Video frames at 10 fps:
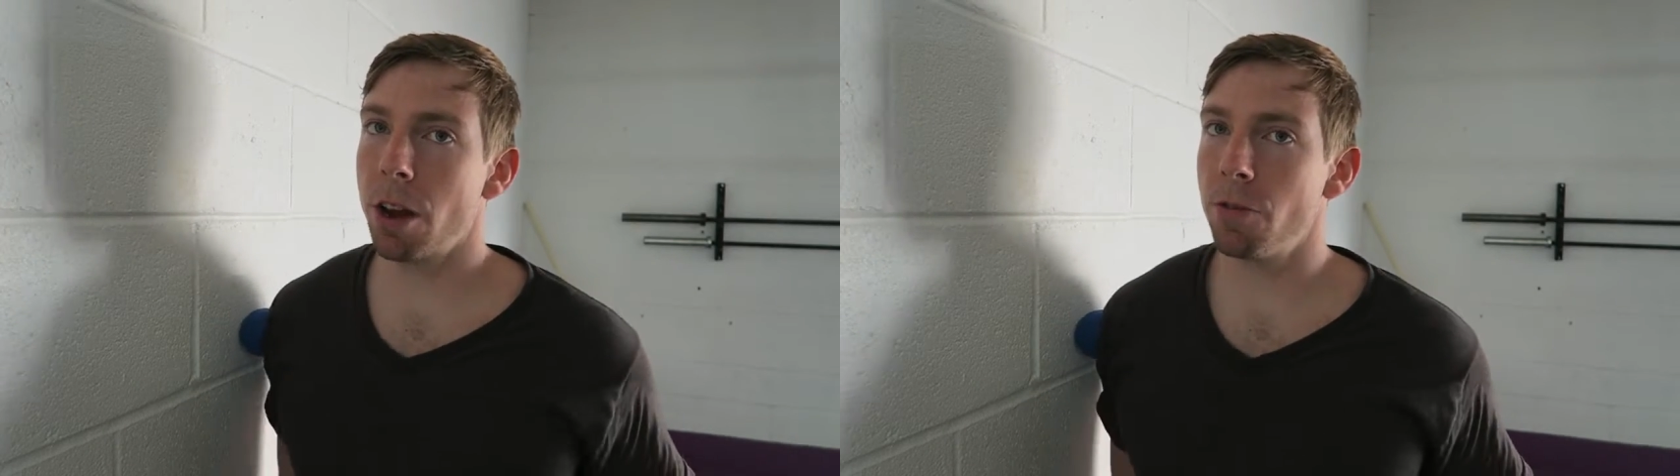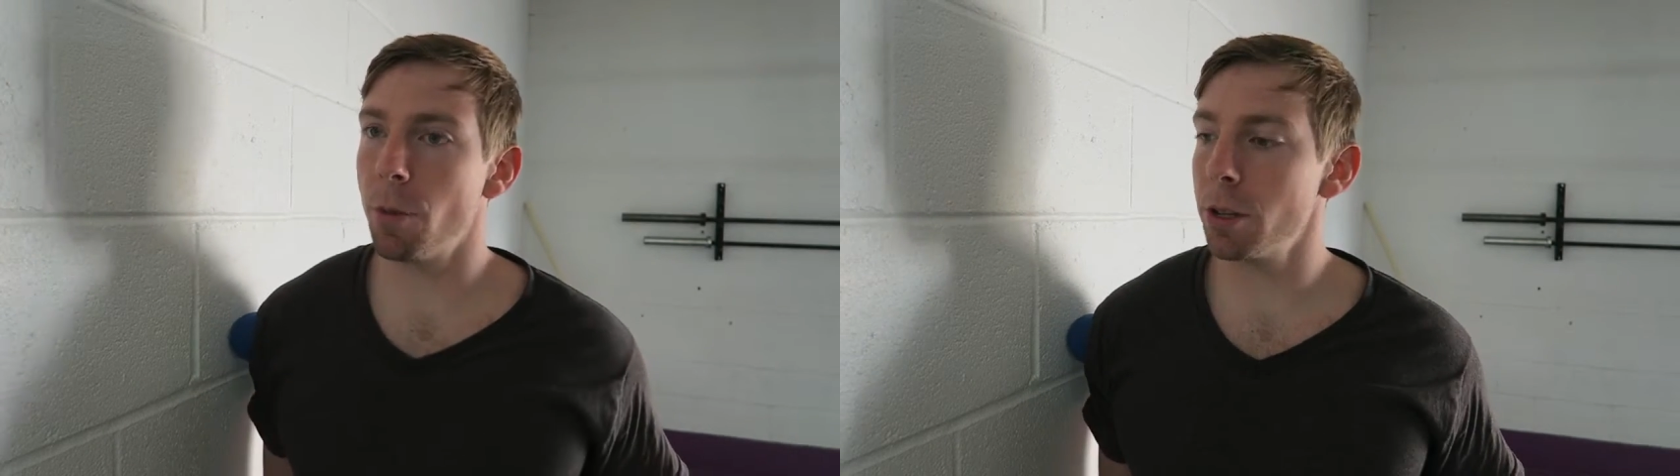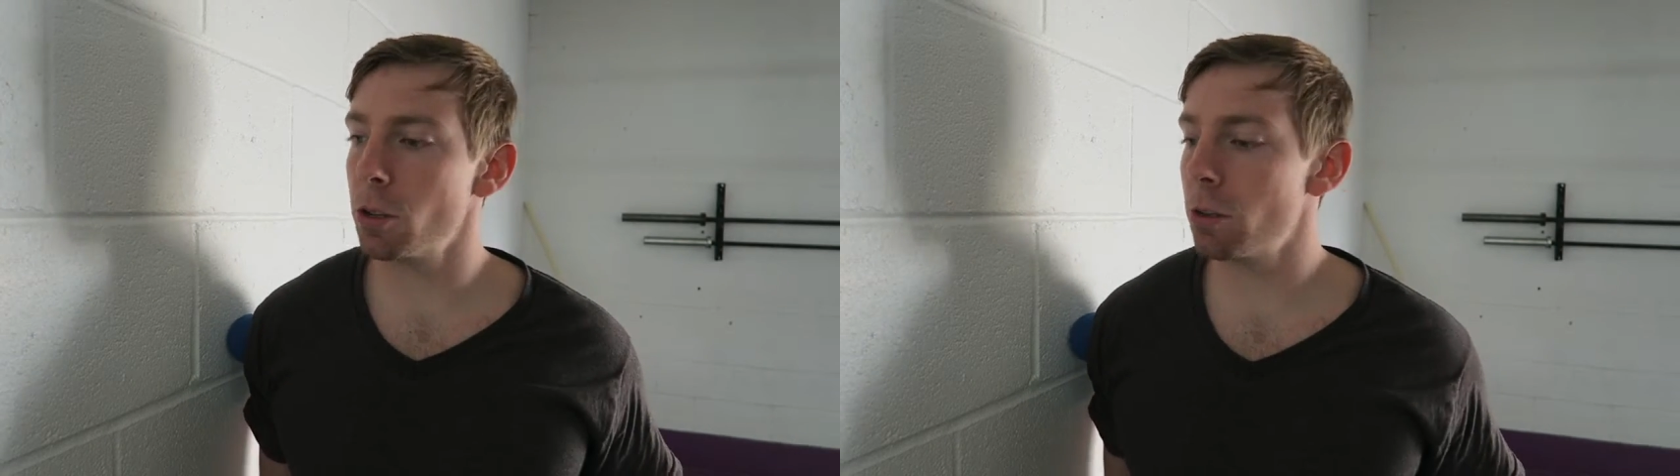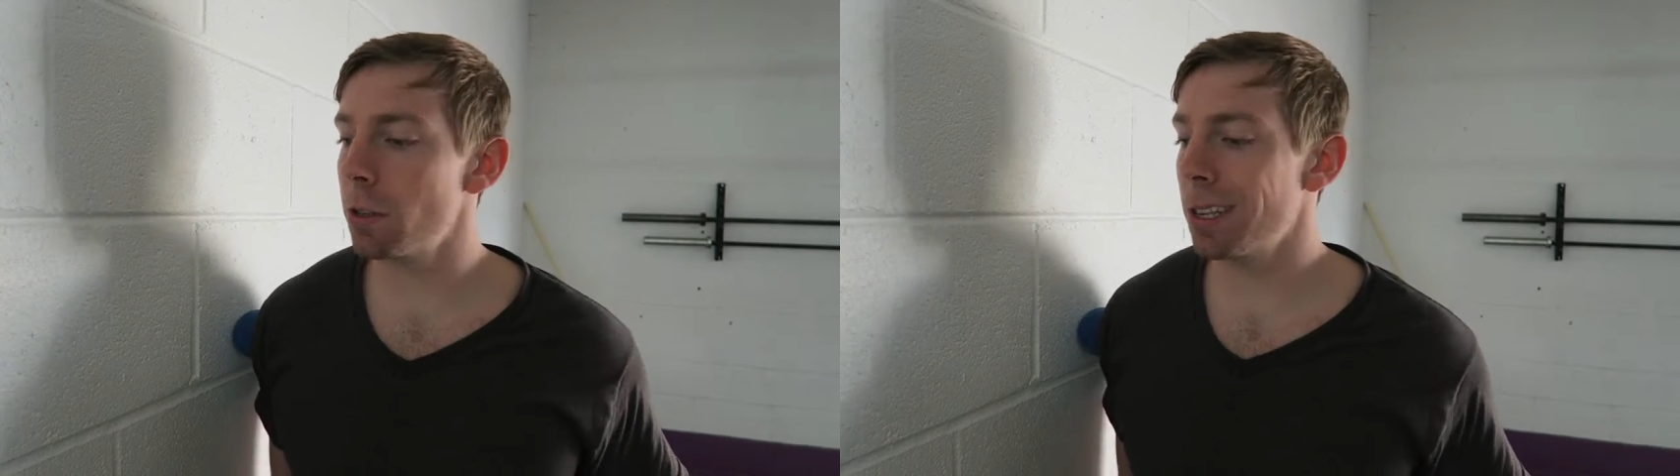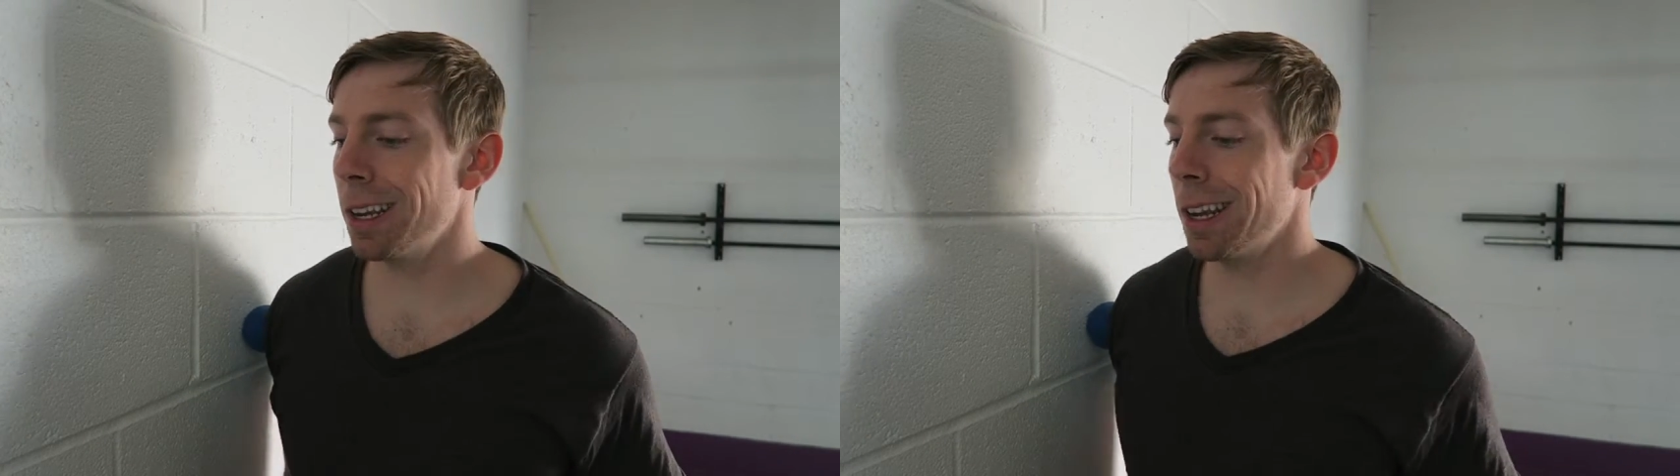cuff
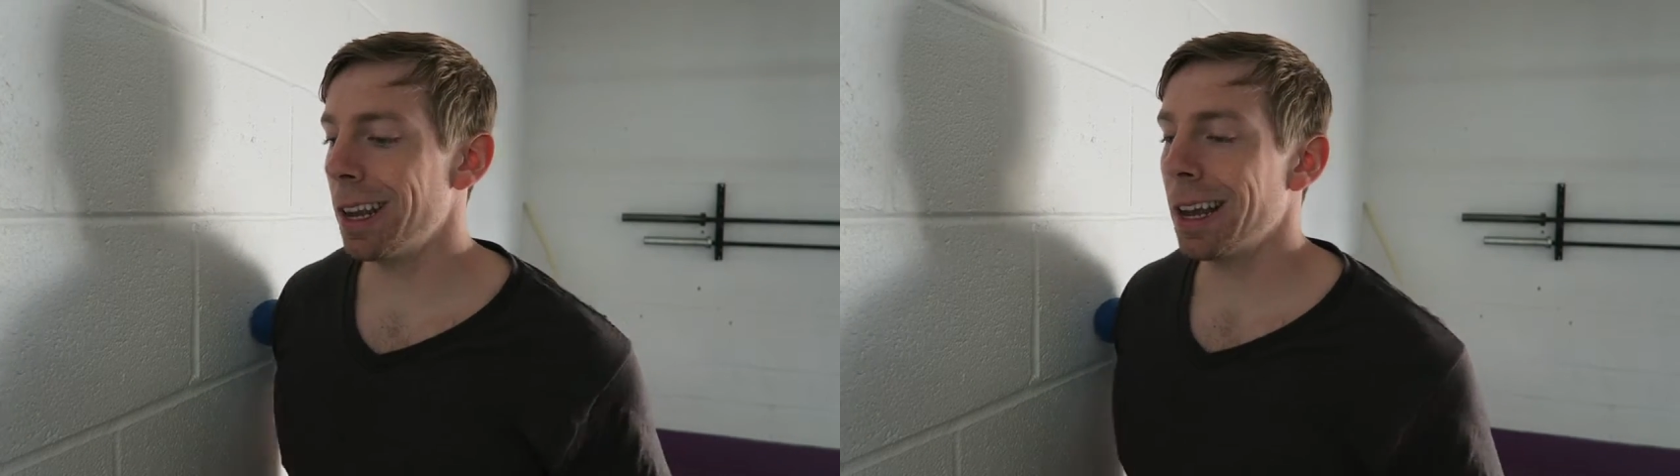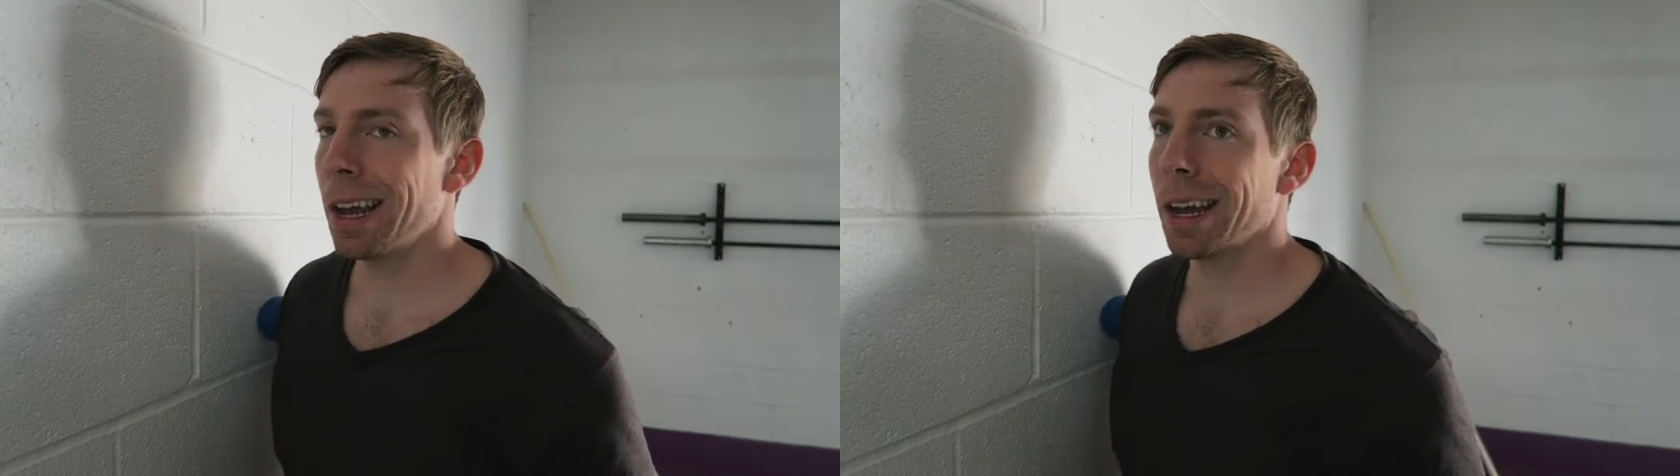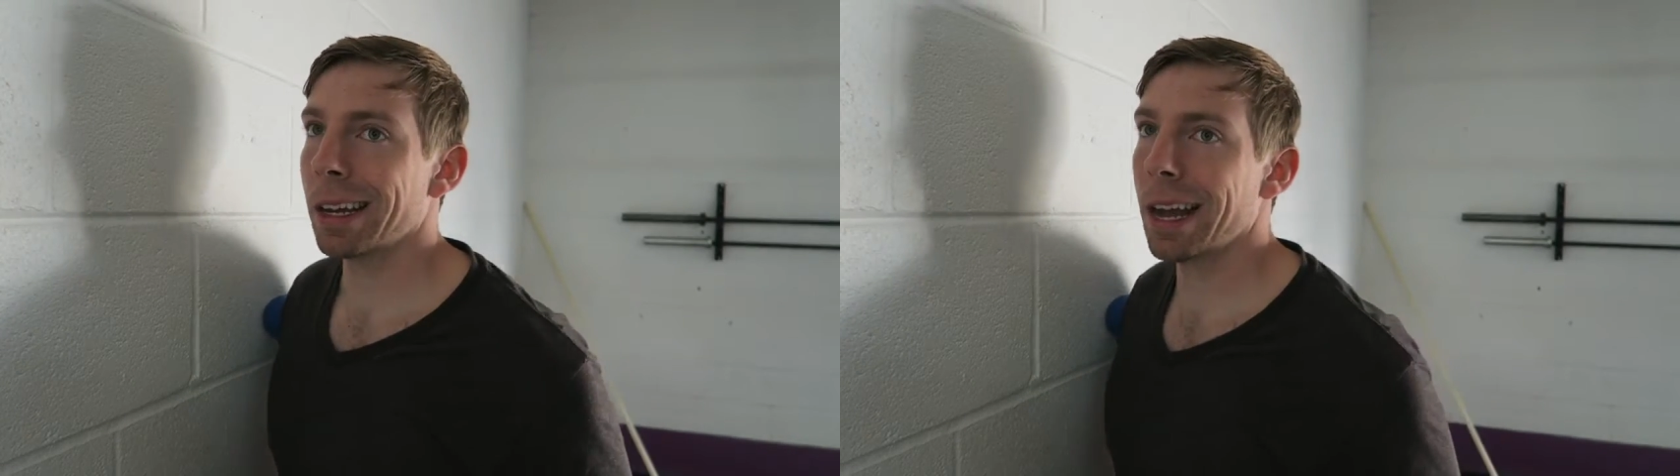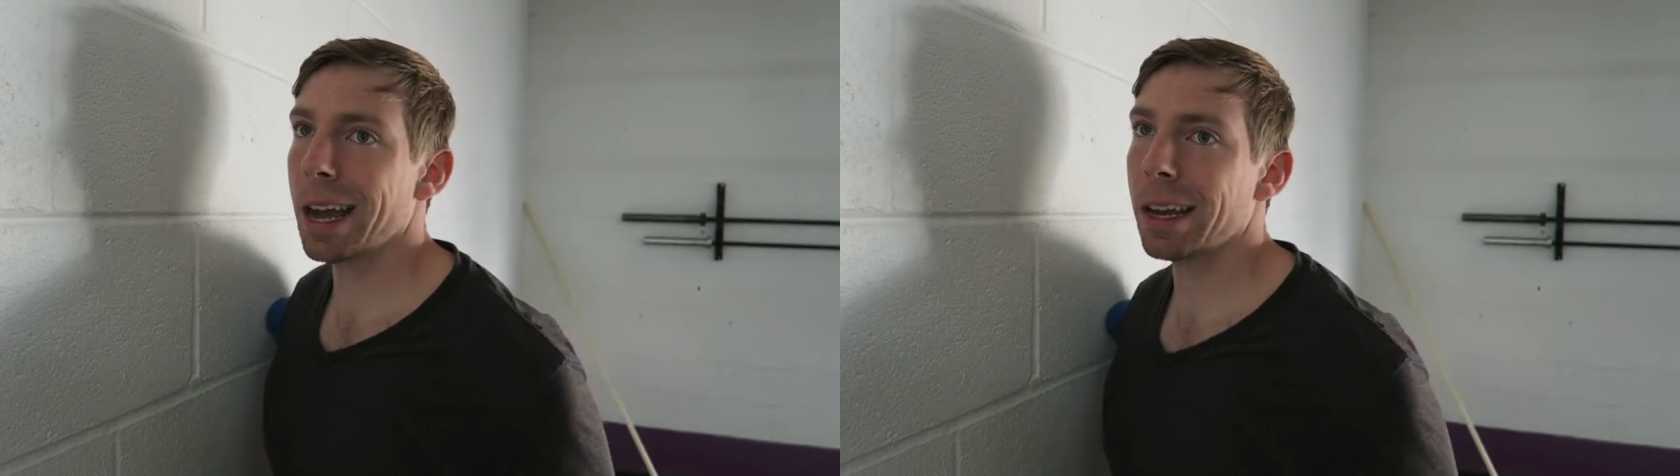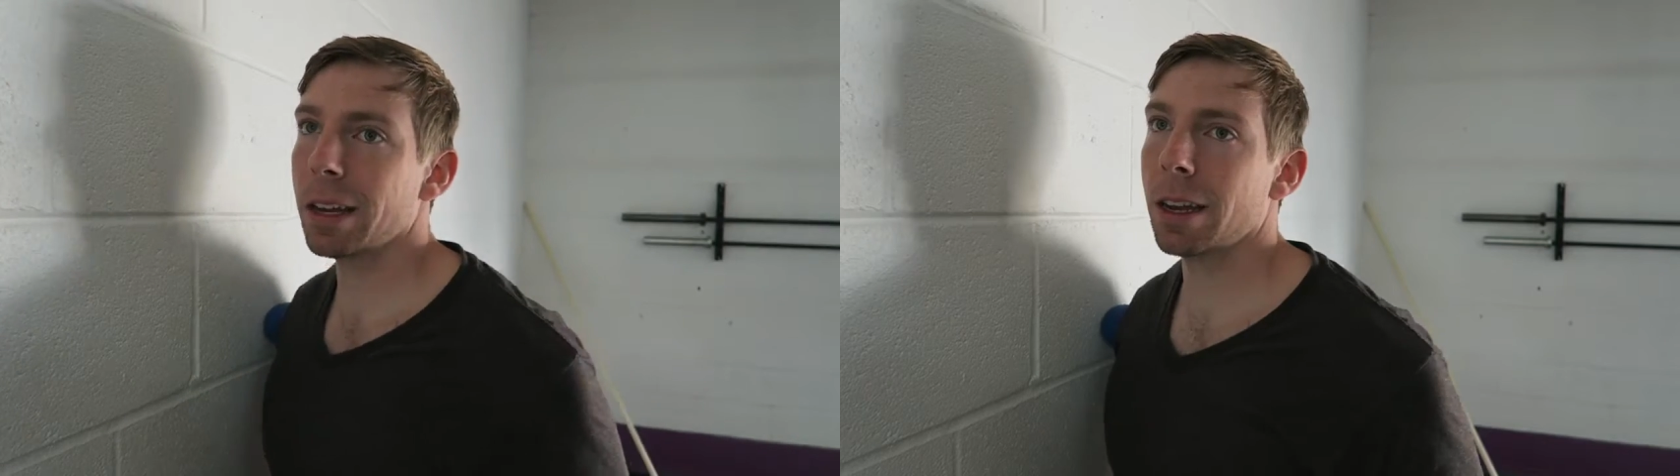muscles,
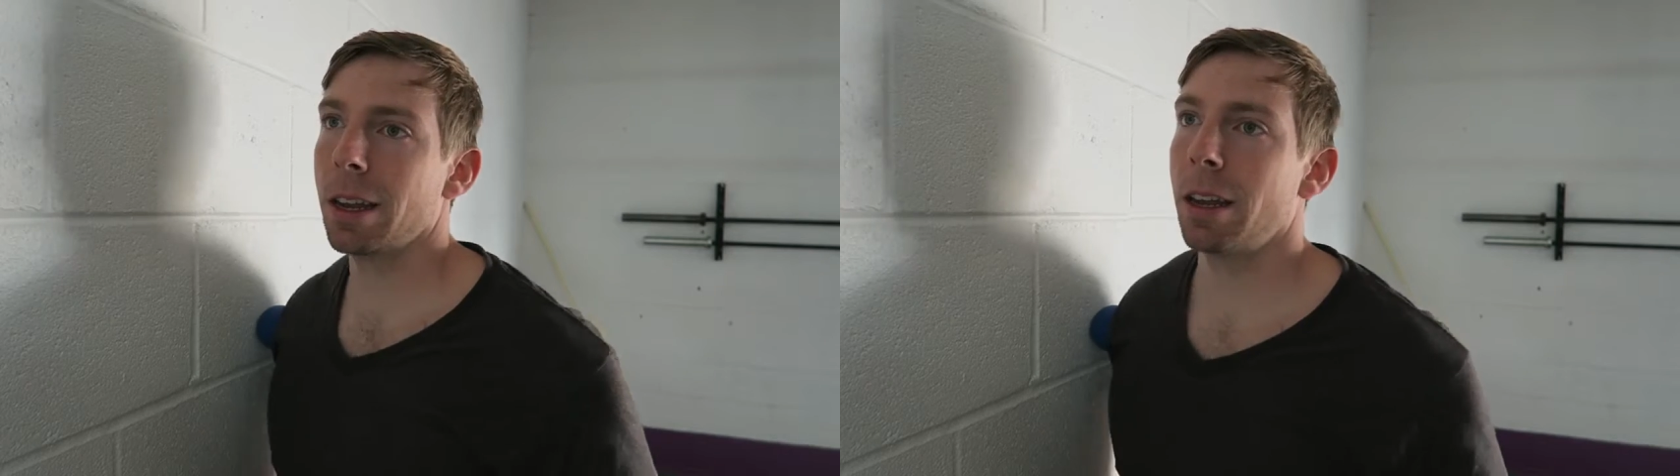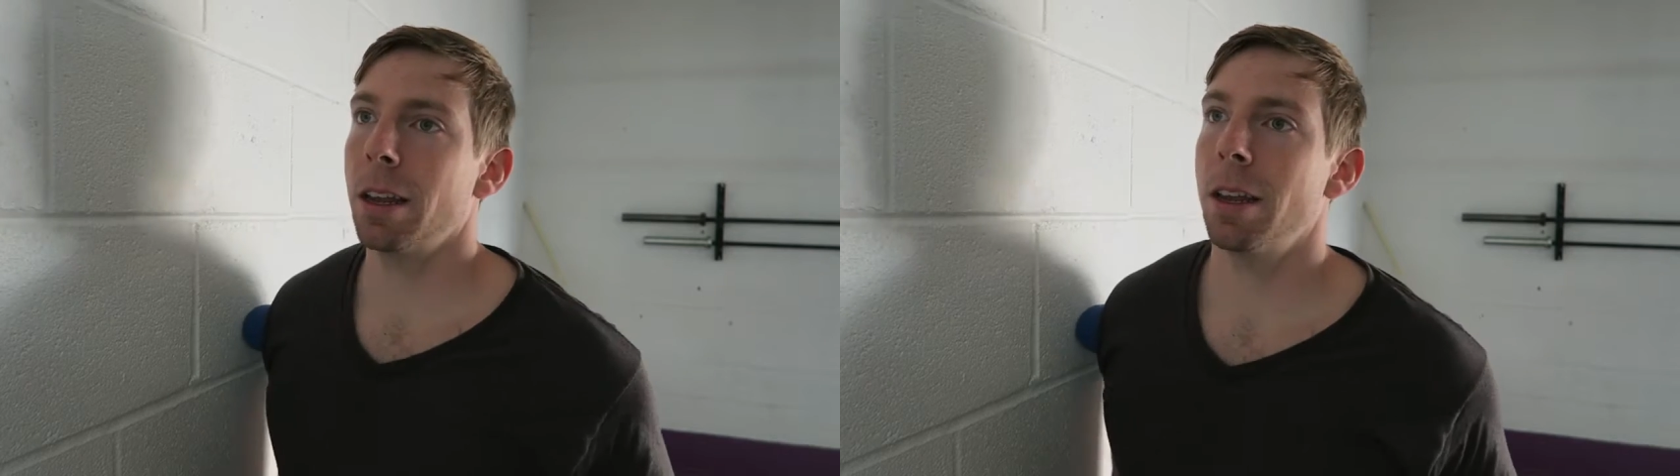again,